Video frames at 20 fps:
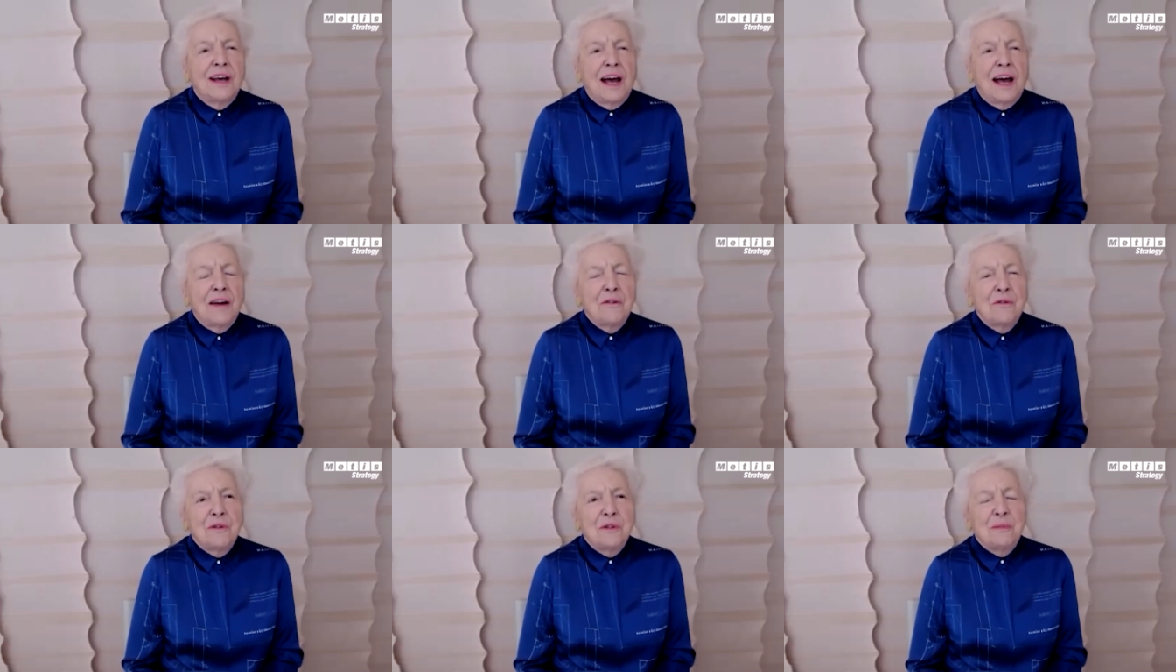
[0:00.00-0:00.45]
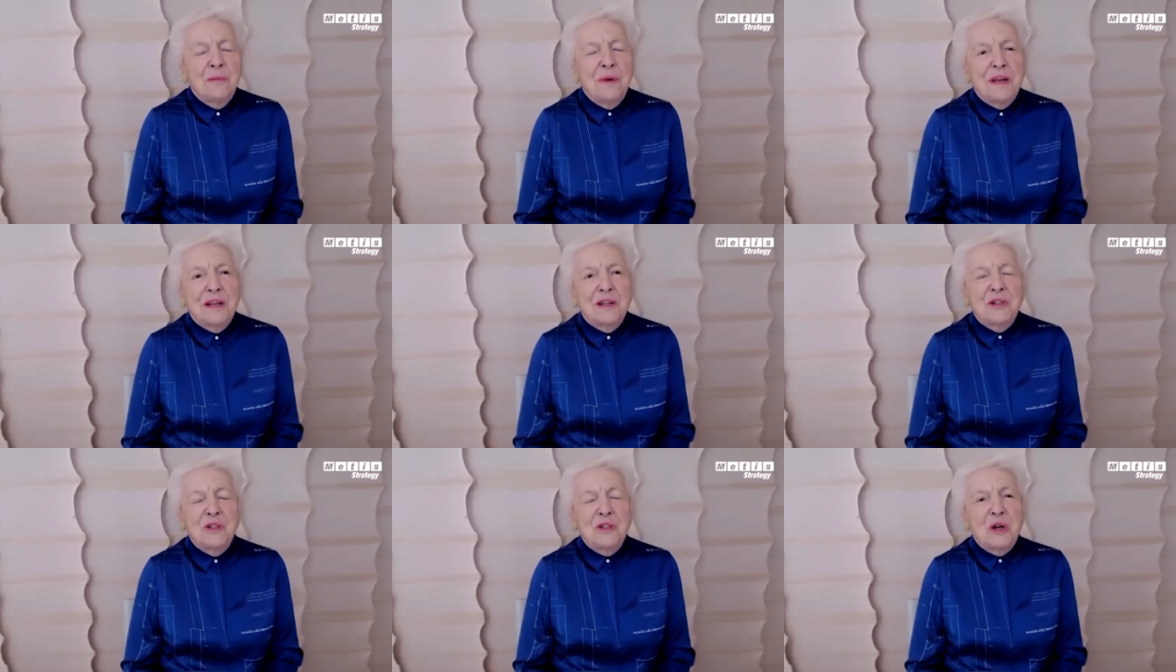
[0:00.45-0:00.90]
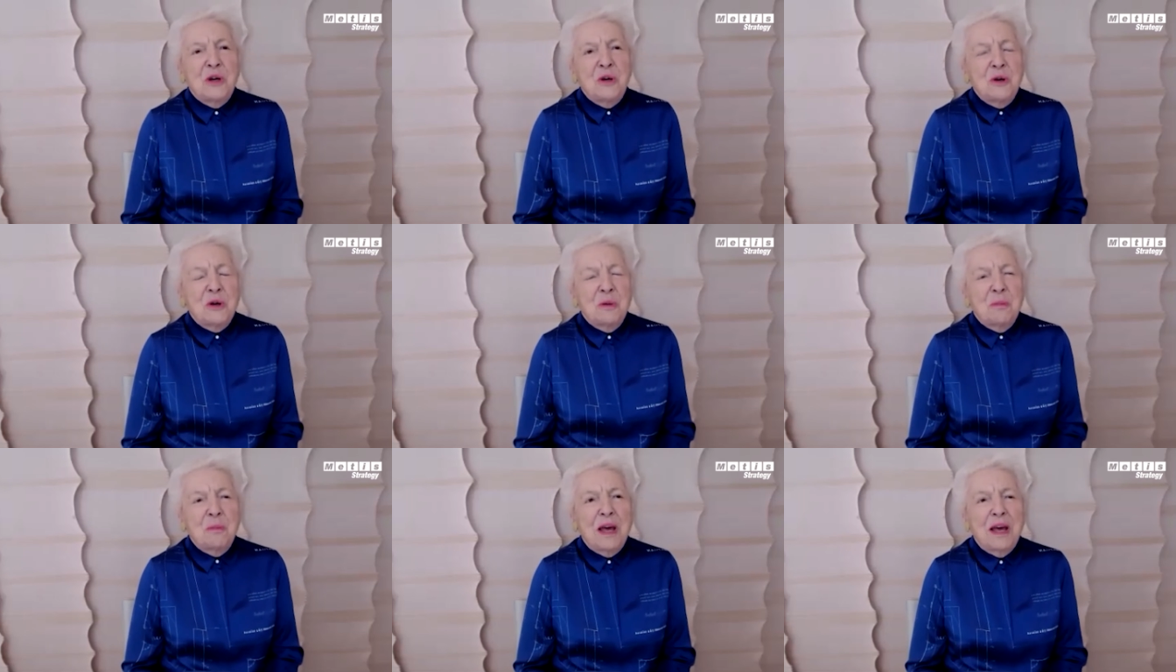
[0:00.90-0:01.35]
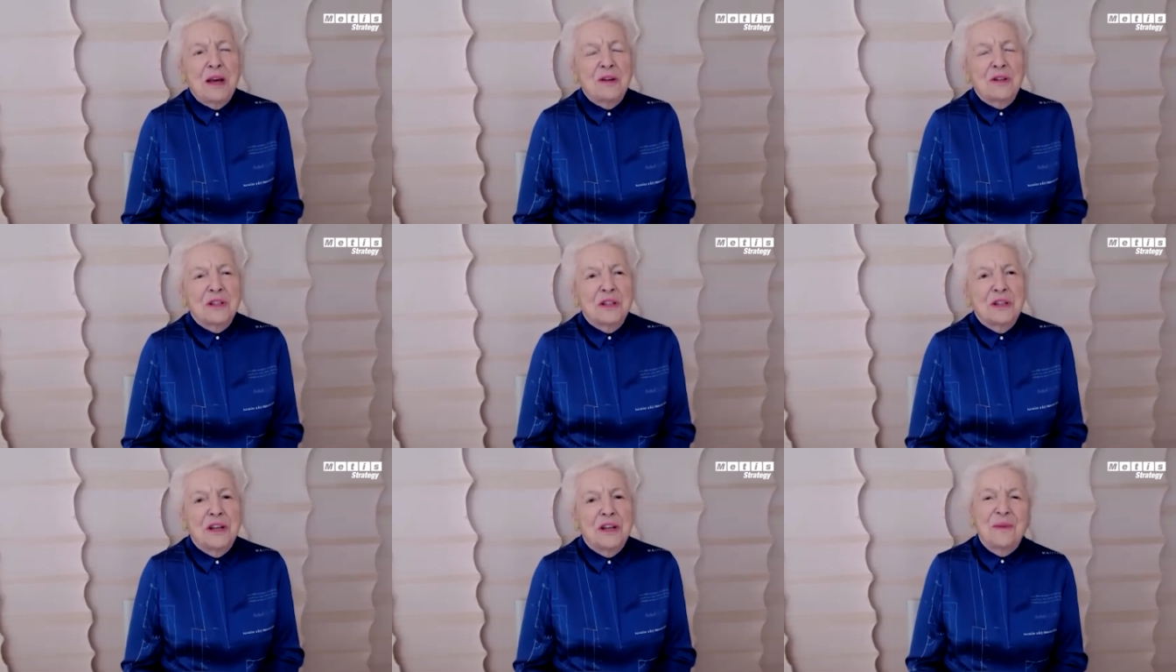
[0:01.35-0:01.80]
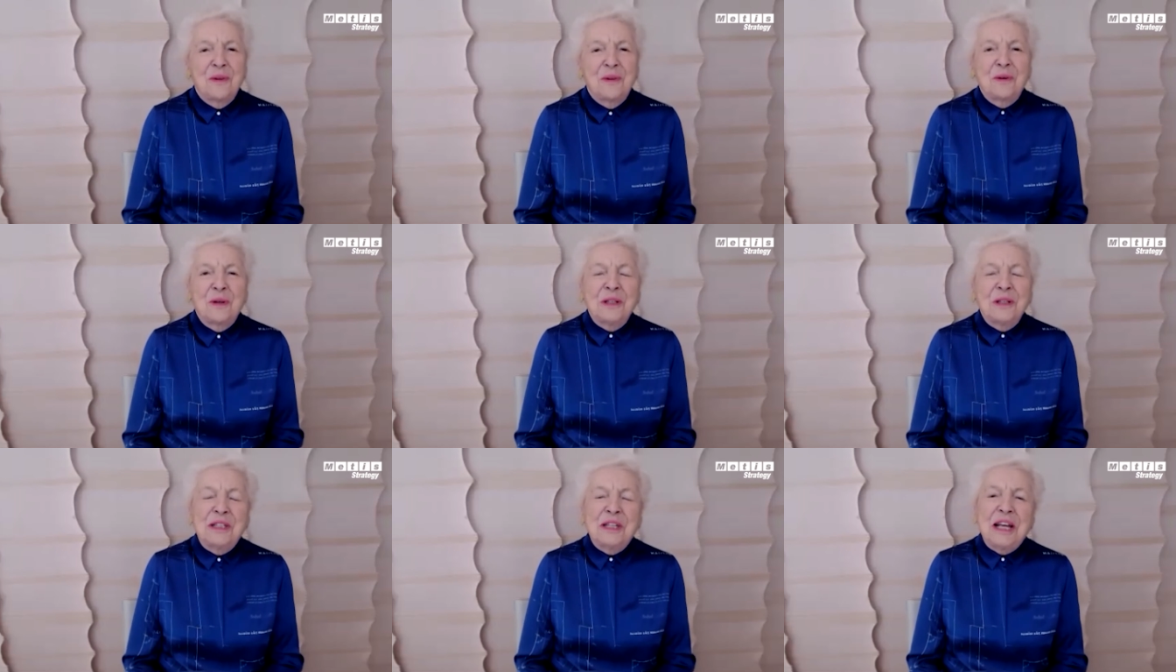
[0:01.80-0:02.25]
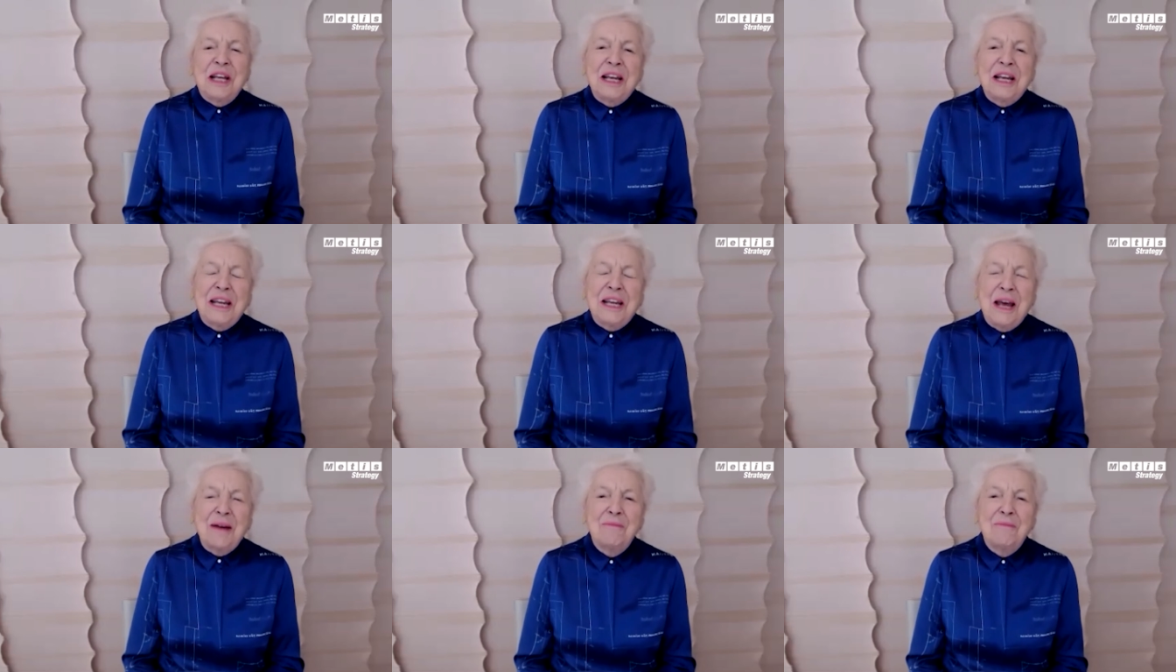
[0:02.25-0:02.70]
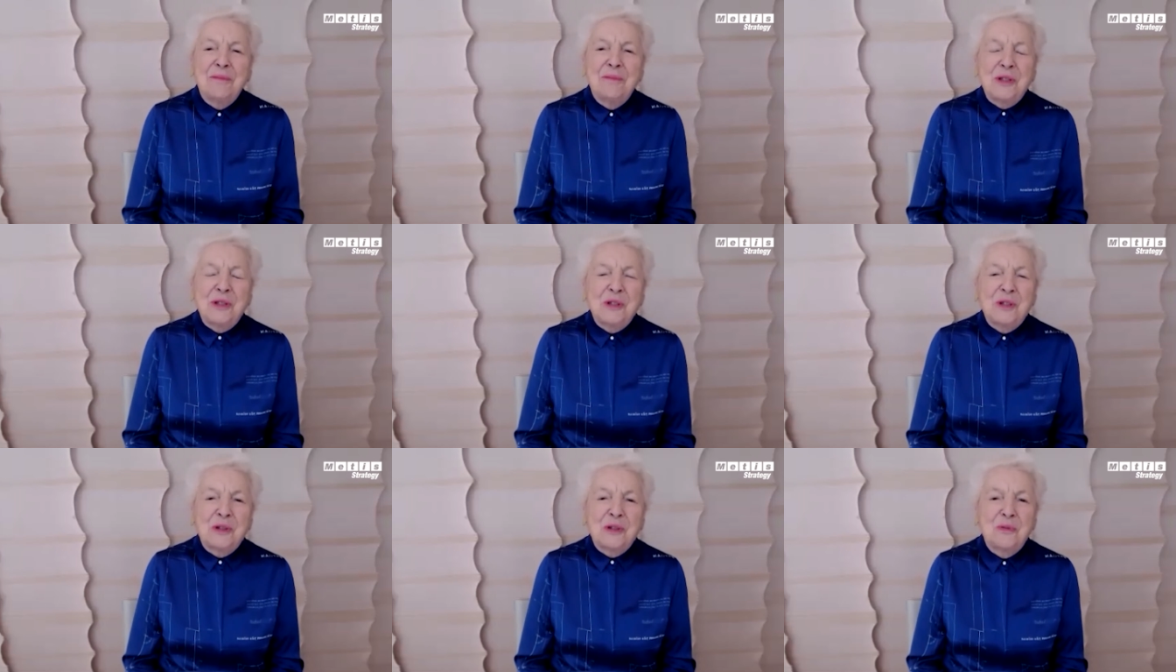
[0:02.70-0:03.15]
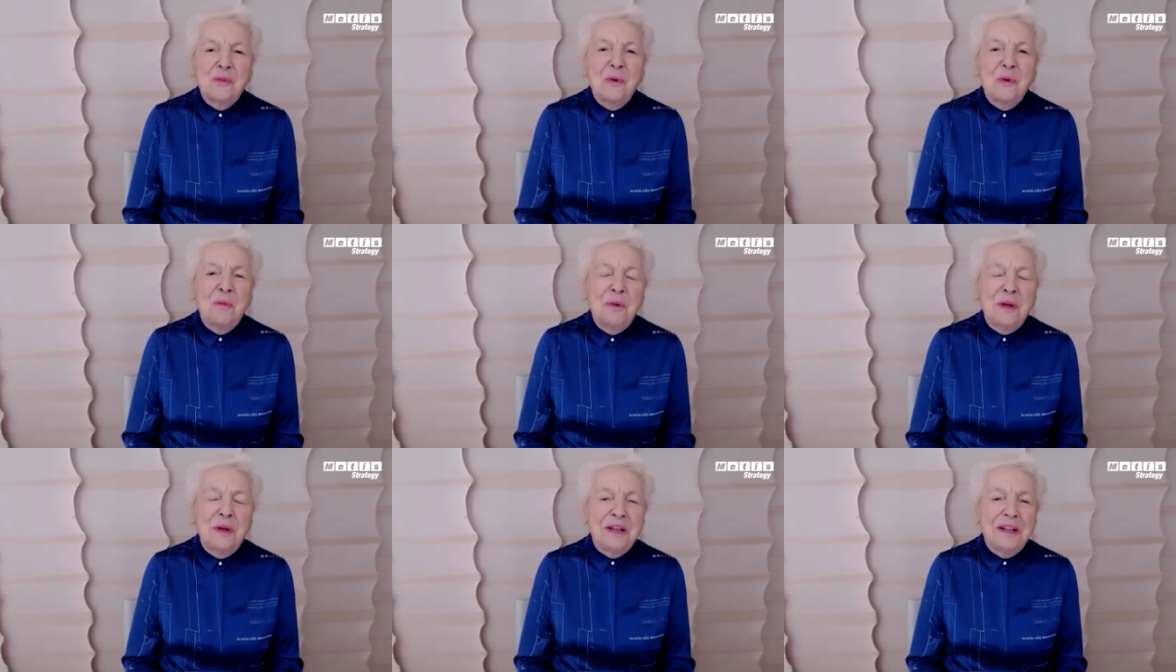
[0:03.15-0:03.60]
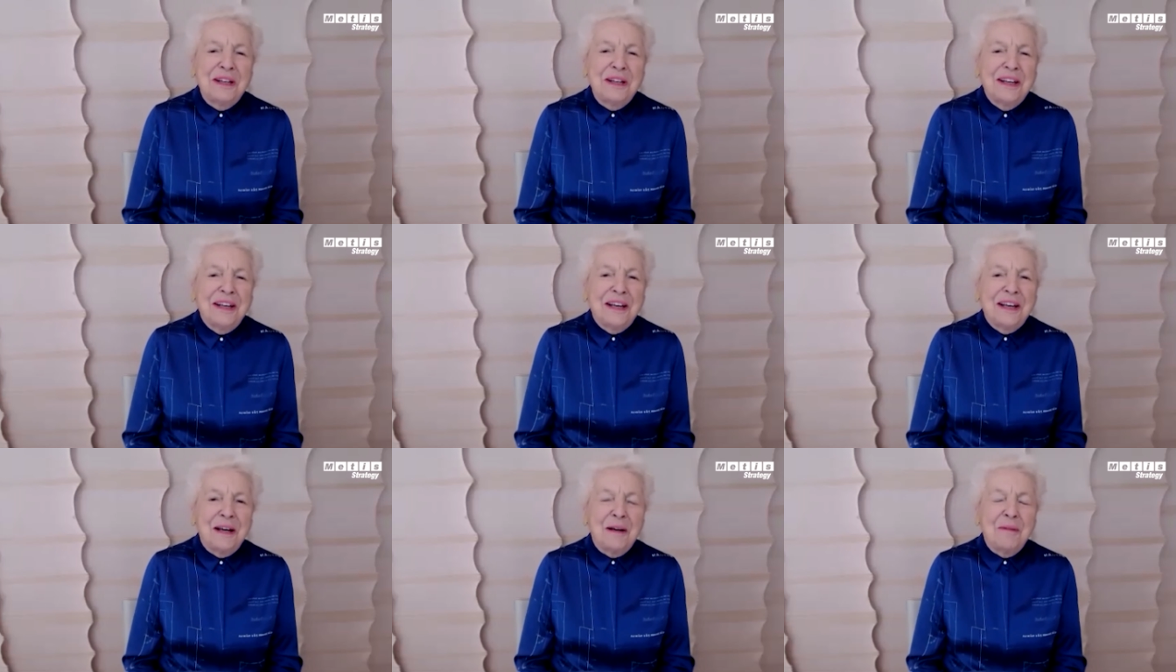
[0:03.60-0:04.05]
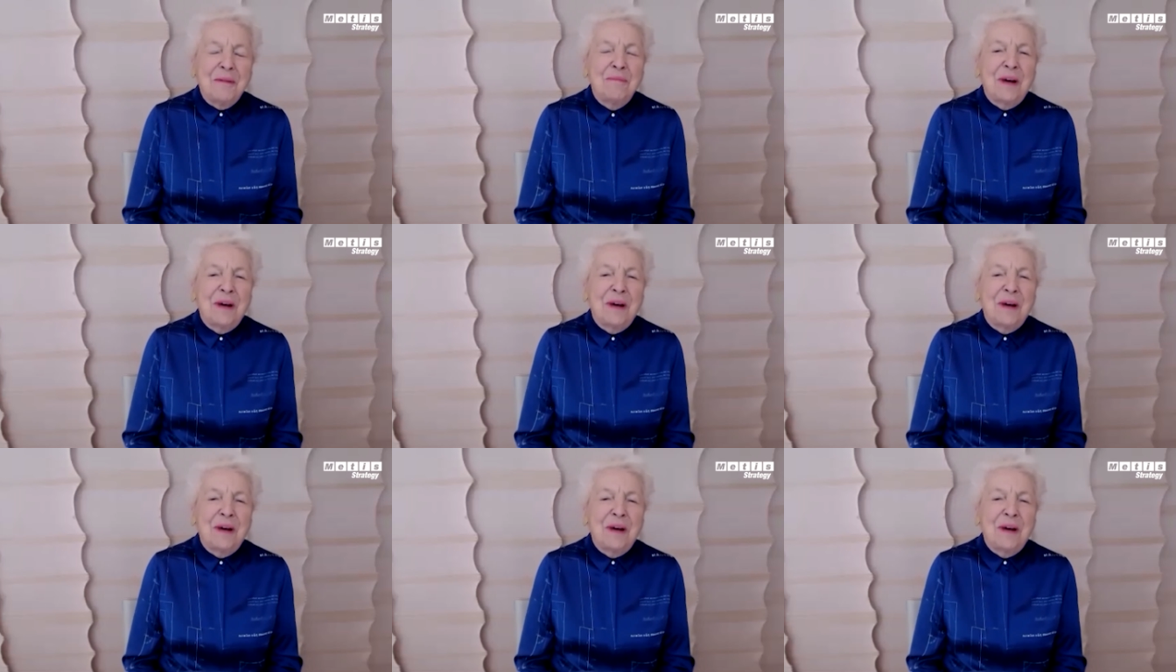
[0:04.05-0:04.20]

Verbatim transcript: I always make a joke about you can tell an ambitious woman uh,